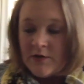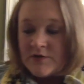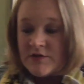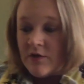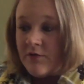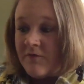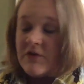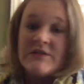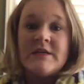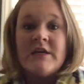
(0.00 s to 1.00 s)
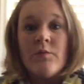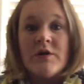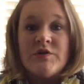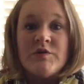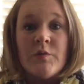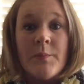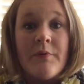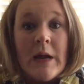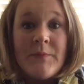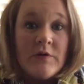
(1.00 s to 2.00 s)
So the first thing you want to do is you want to
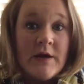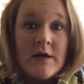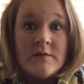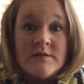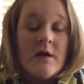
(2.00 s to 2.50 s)
prep your nails.